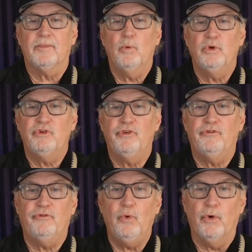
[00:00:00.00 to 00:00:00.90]
which is
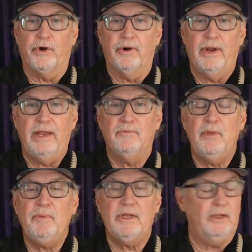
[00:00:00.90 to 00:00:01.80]
4. And
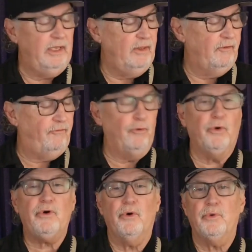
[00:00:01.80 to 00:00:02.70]
typically the
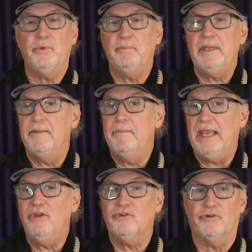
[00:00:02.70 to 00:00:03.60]
4 chord would be a
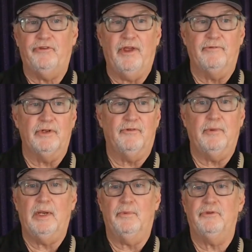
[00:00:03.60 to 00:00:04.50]
major 7s,
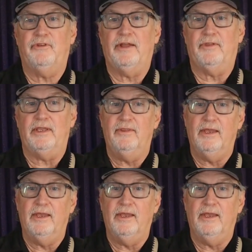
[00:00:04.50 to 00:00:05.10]
and it would sound like